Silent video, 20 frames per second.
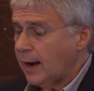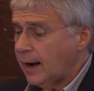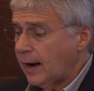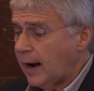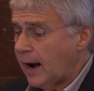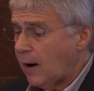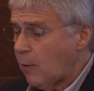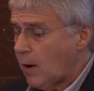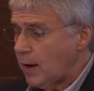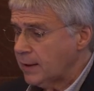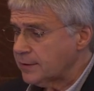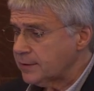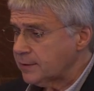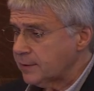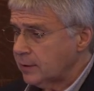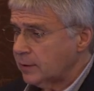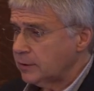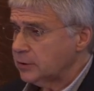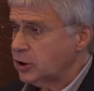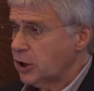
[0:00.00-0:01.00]
I want
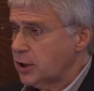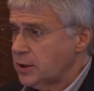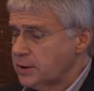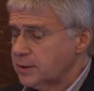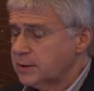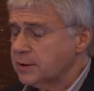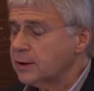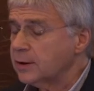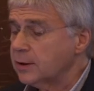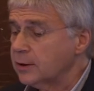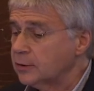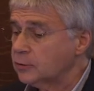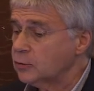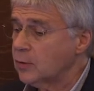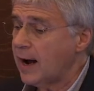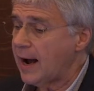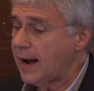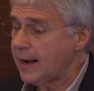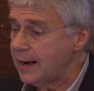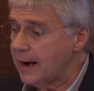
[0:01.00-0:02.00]
just to
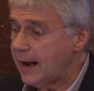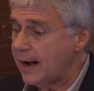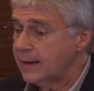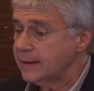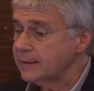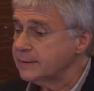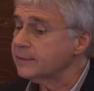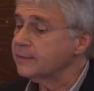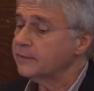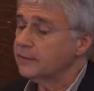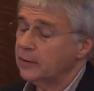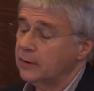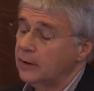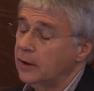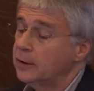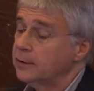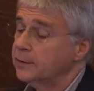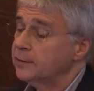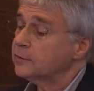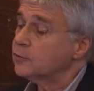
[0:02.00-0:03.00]
highlight
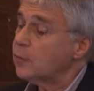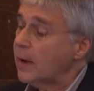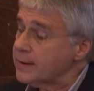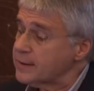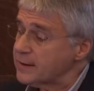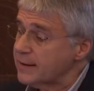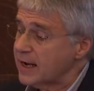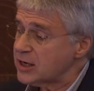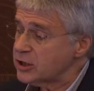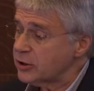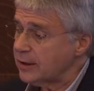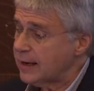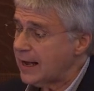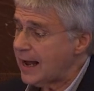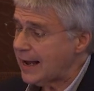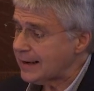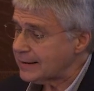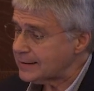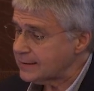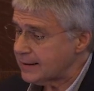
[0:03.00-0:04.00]
on transnational
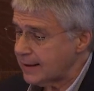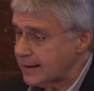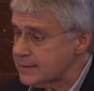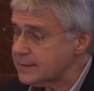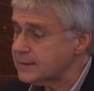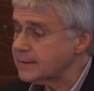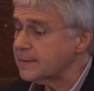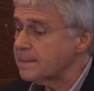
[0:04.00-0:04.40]
access